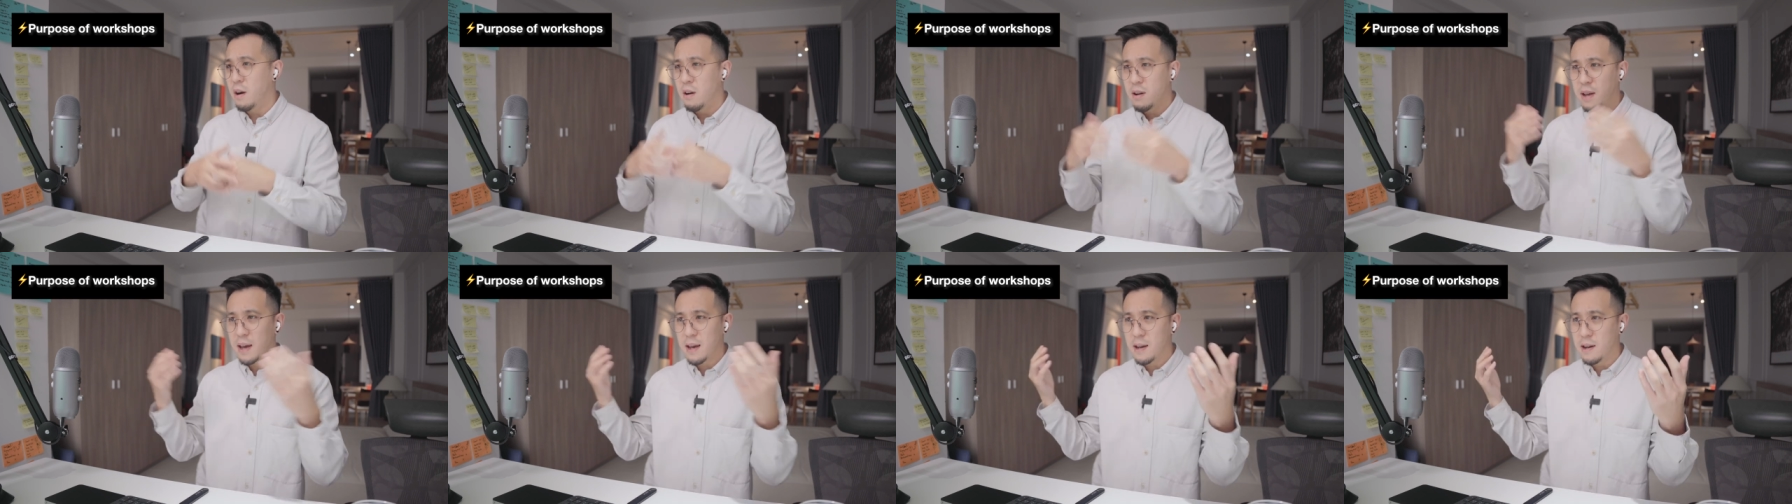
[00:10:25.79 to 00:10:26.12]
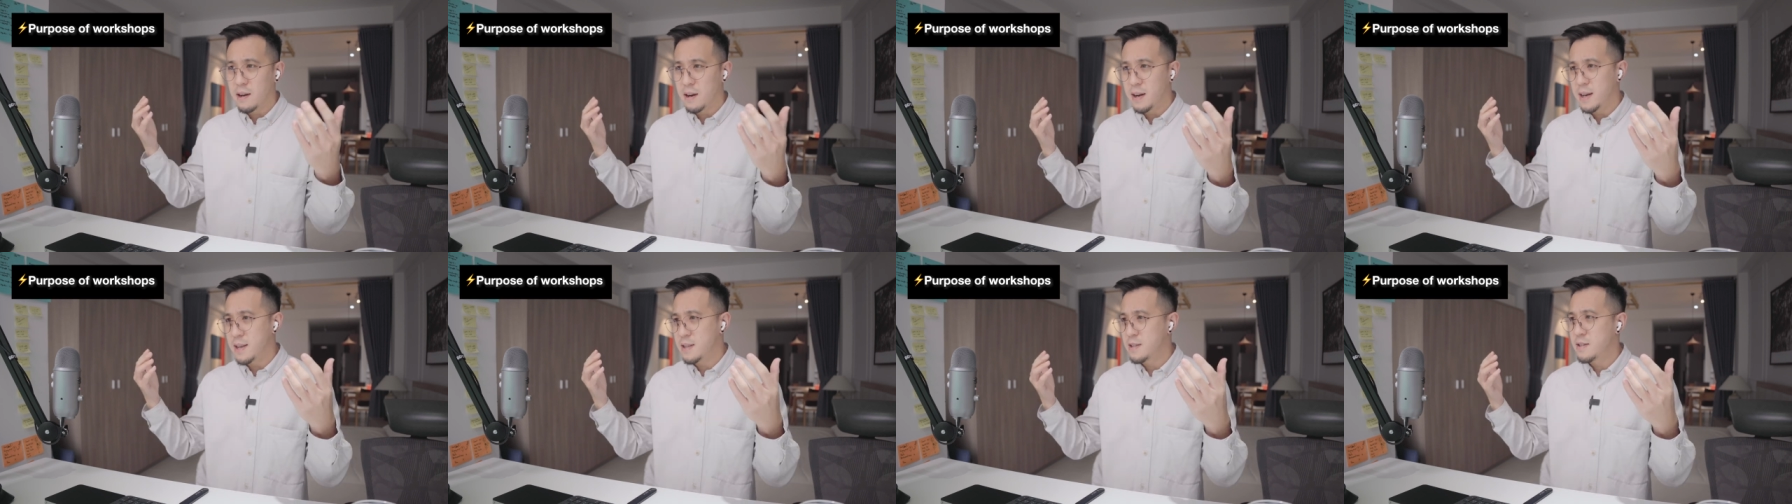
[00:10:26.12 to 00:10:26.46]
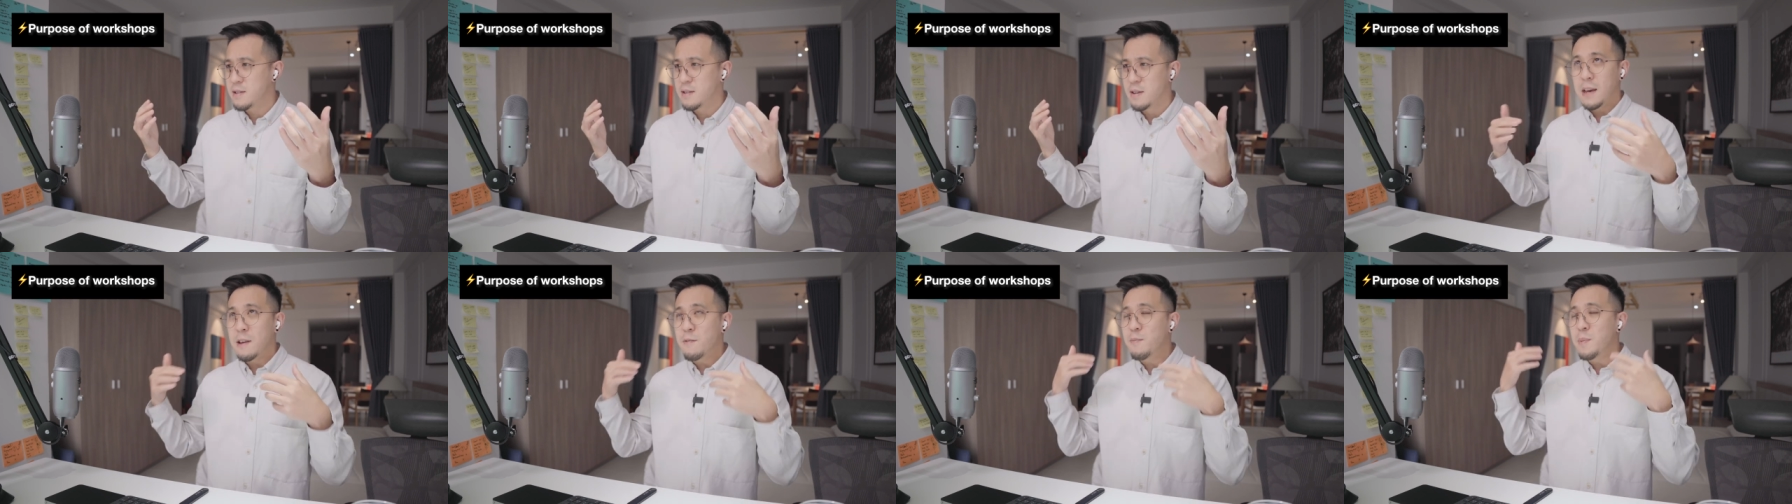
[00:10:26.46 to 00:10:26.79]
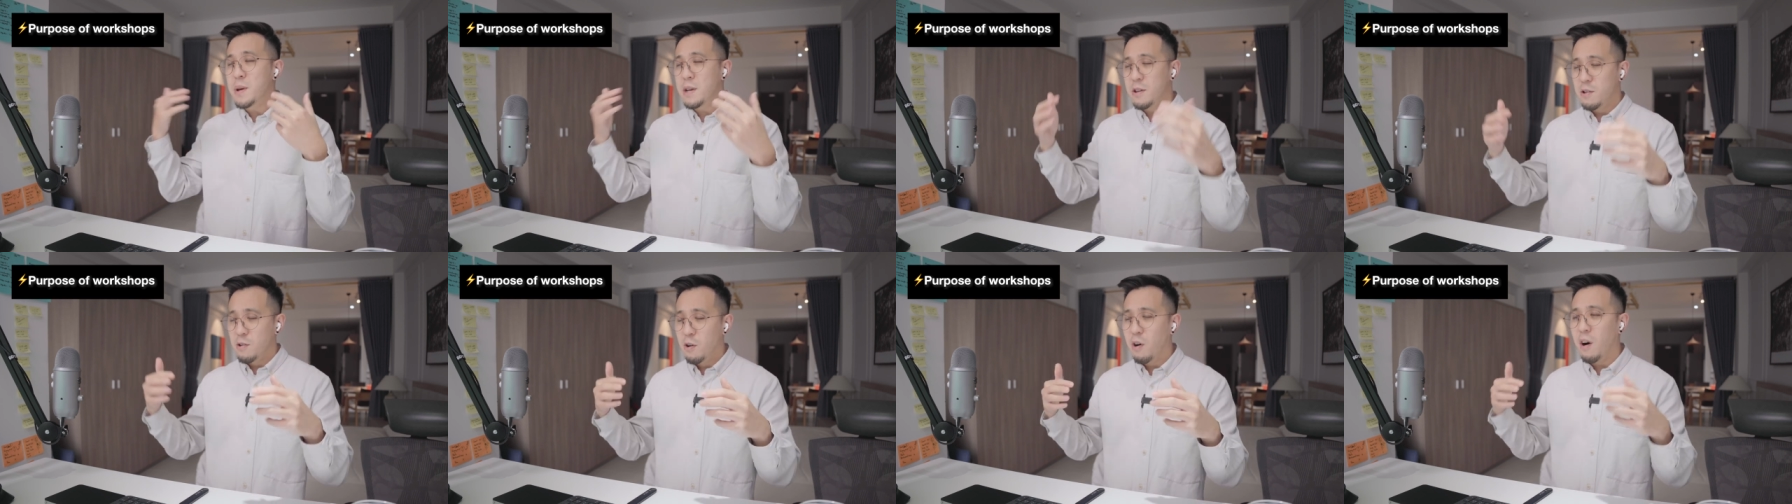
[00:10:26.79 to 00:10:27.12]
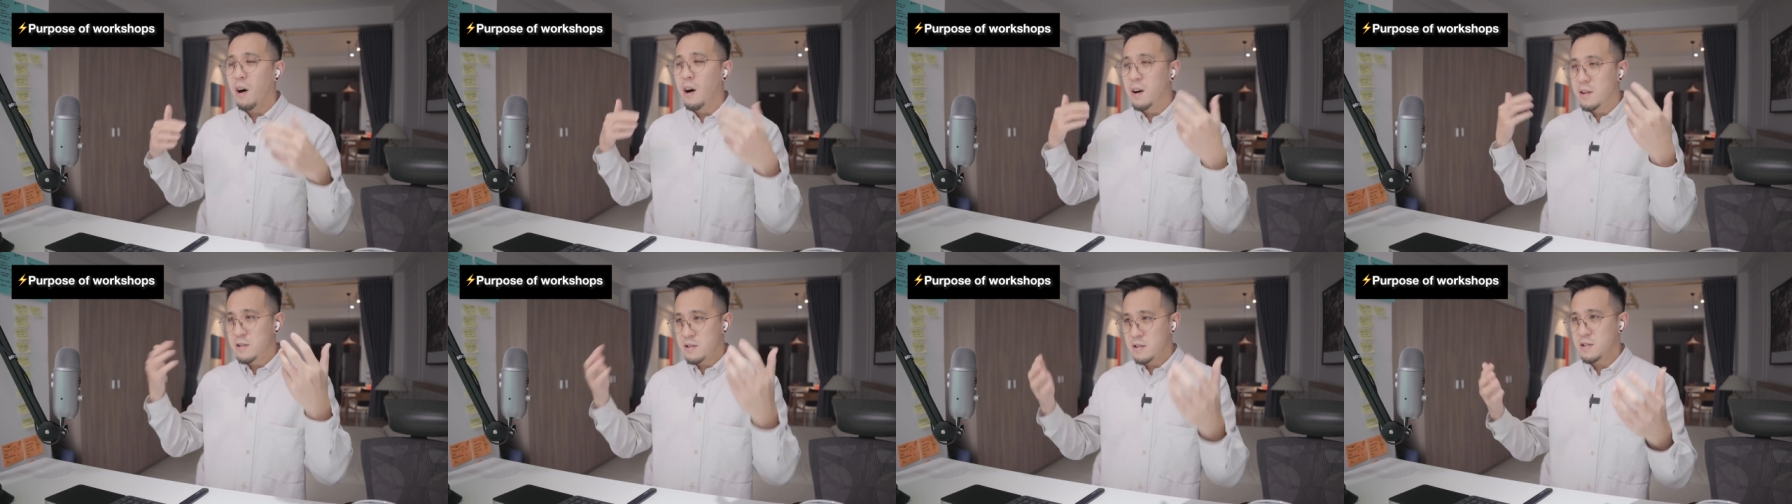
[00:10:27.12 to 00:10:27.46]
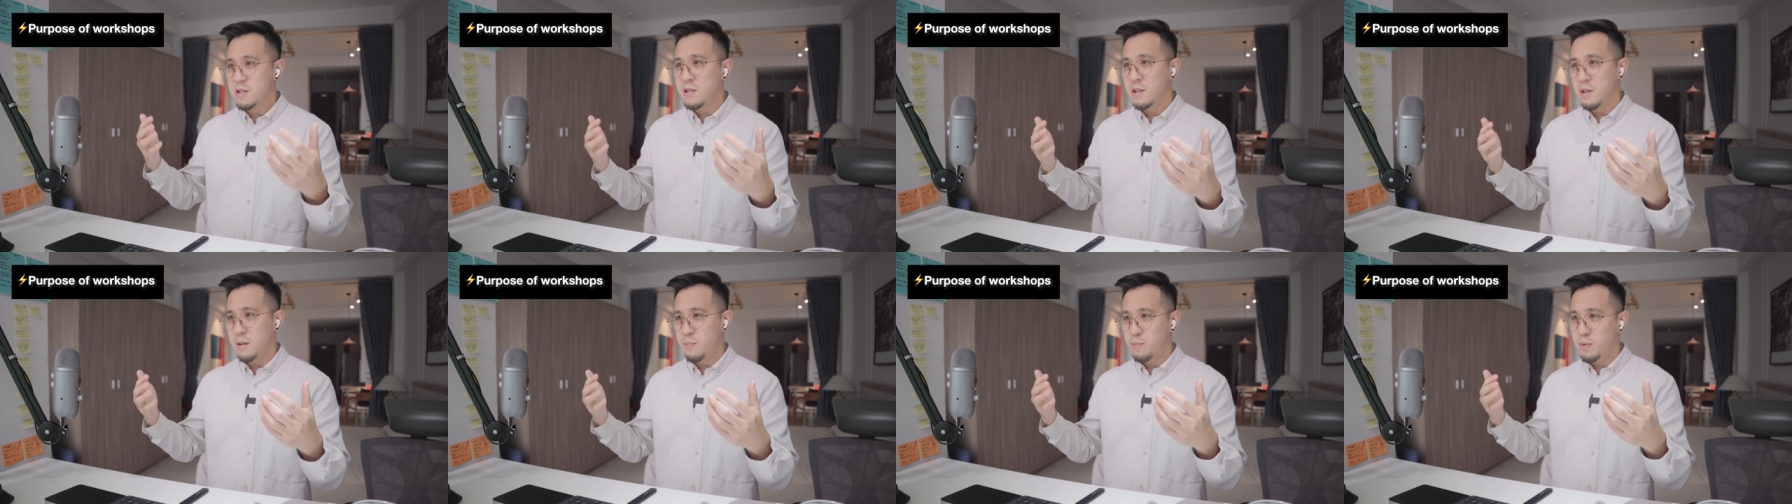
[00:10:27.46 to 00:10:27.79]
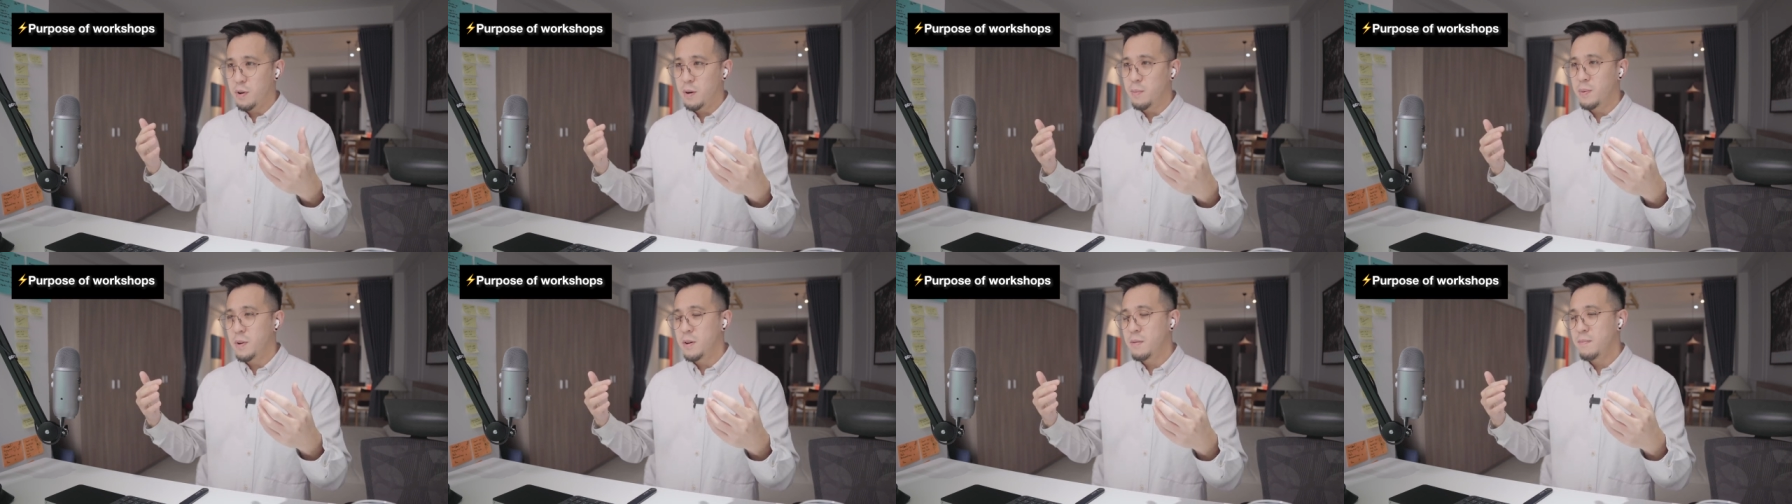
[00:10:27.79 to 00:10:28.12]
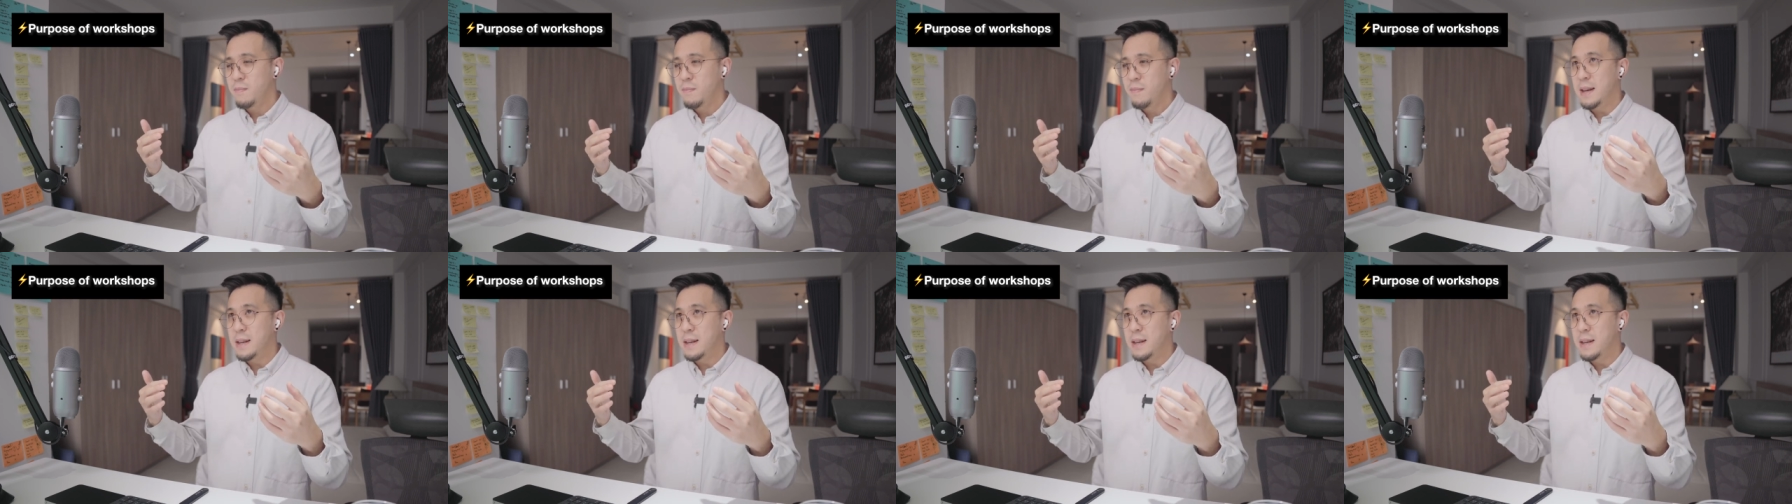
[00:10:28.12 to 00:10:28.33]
okay guys, give me your answers to the problem